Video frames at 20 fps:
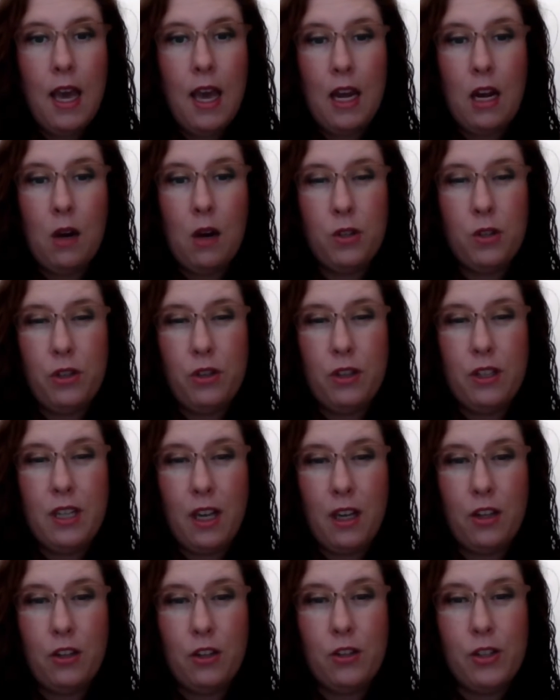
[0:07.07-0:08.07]
And I want you okay. to
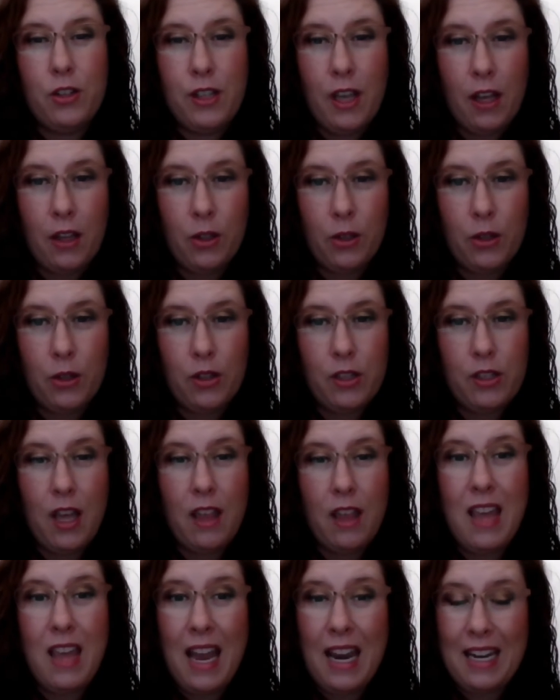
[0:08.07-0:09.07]
tell your sellers
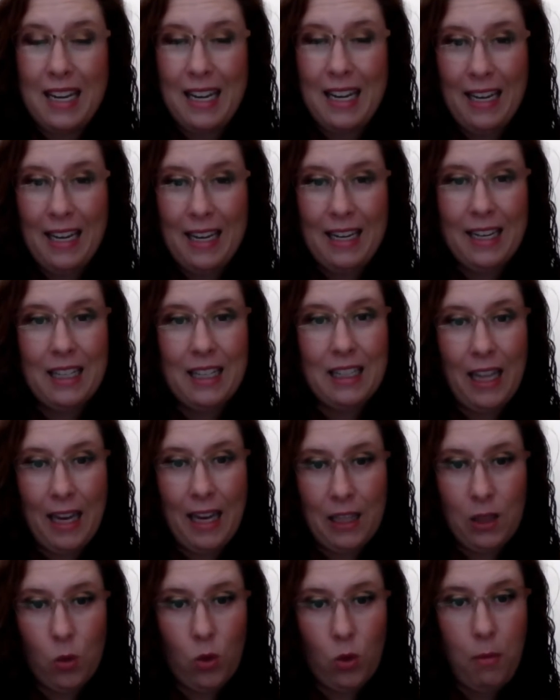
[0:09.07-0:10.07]
that they need a
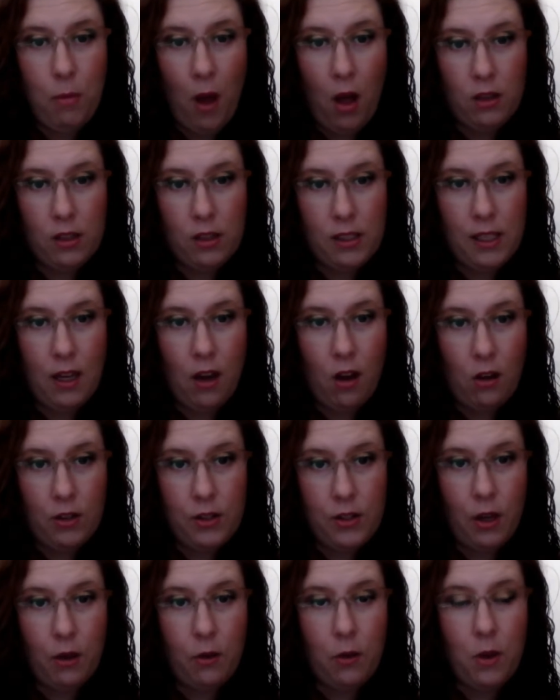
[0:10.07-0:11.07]
landlord policy
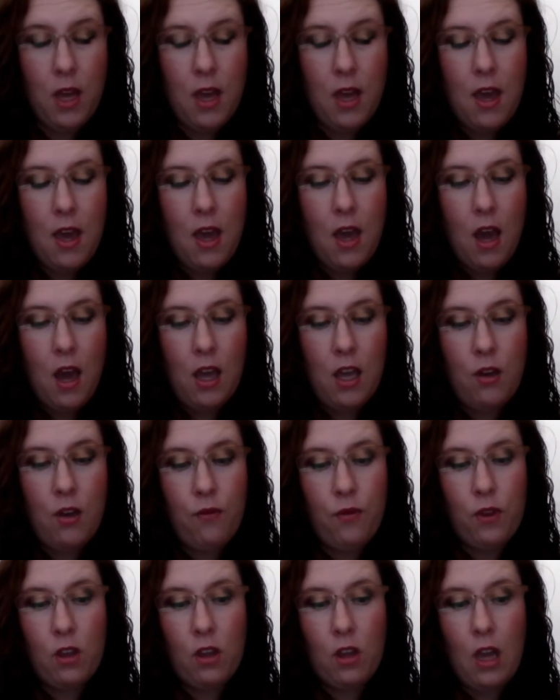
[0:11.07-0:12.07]
also. If
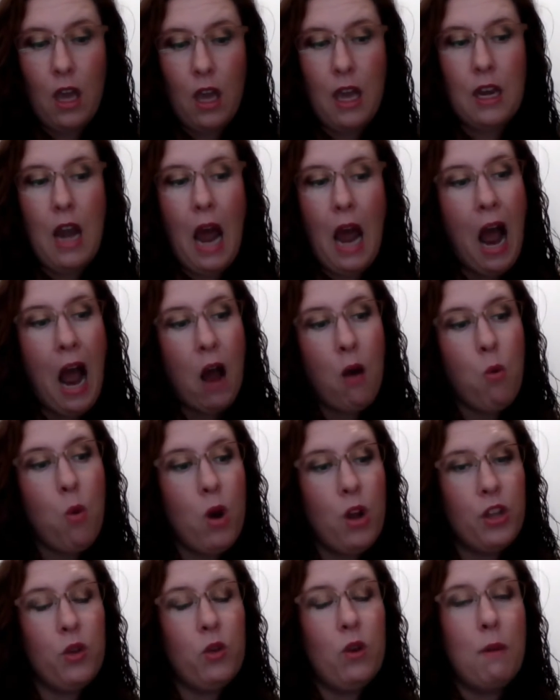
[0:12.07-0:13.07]
okay. And I
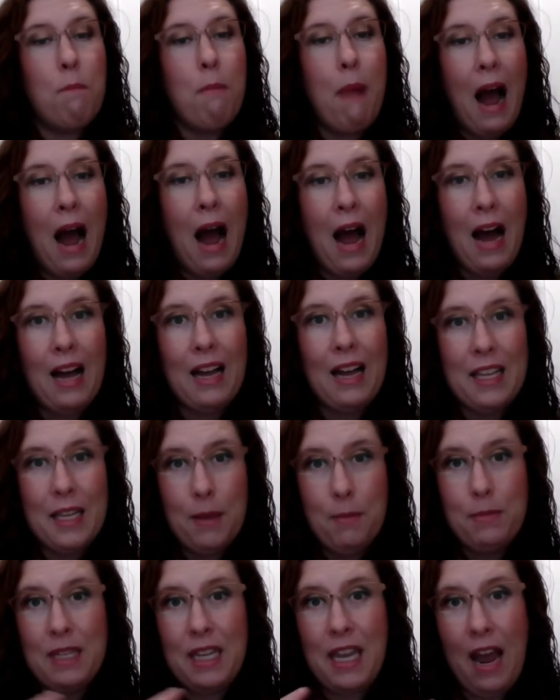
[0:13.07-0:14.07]
want you to buy
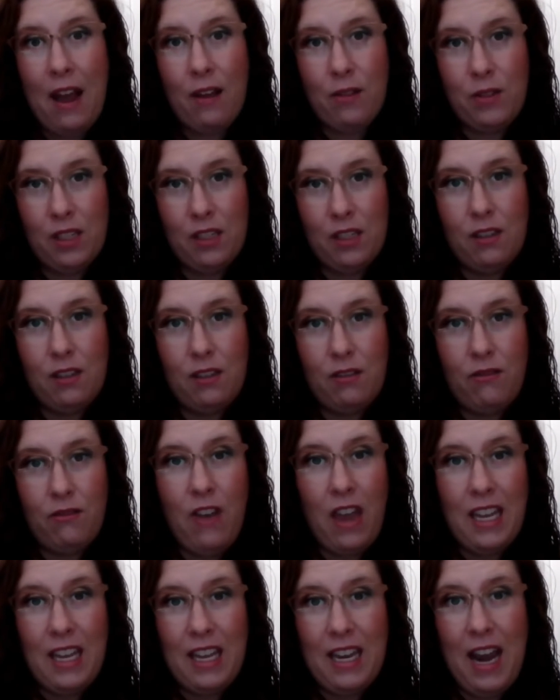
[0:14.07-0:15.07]
empty houses,
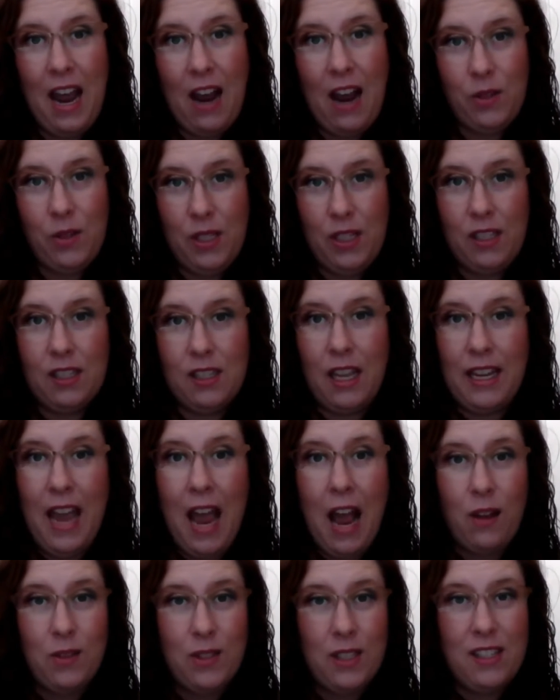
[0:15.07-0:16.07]
vacant houses, like
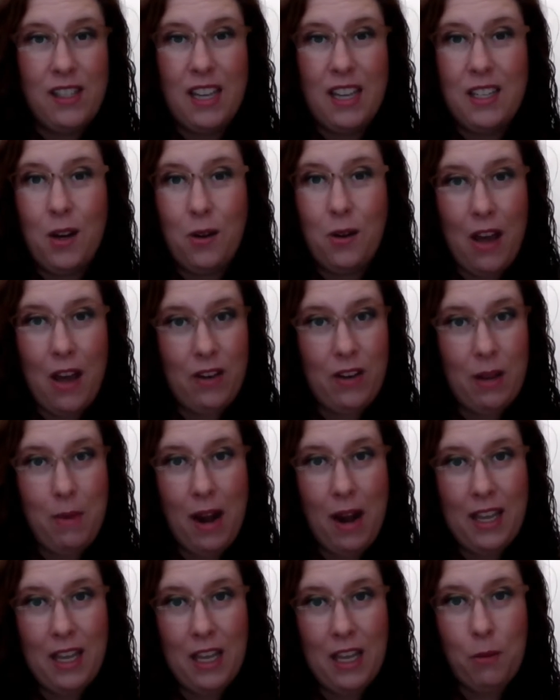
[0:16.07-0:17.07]
houses that don't have
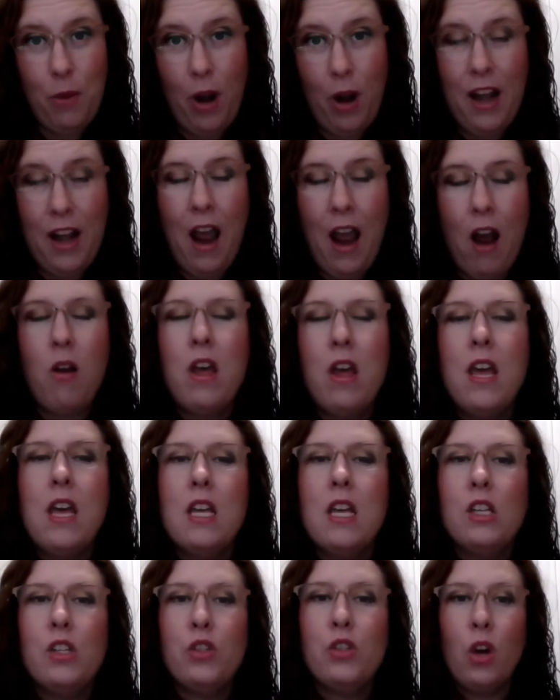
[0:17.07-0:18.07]
anybody in them right now.
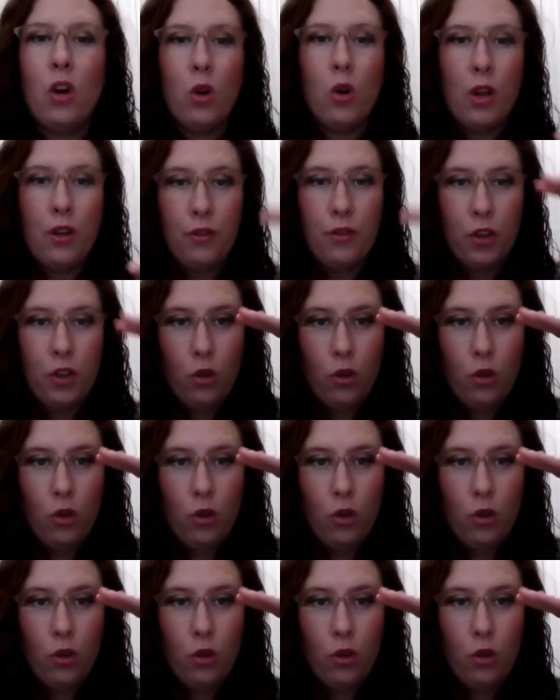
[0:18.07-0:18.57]
So if okay.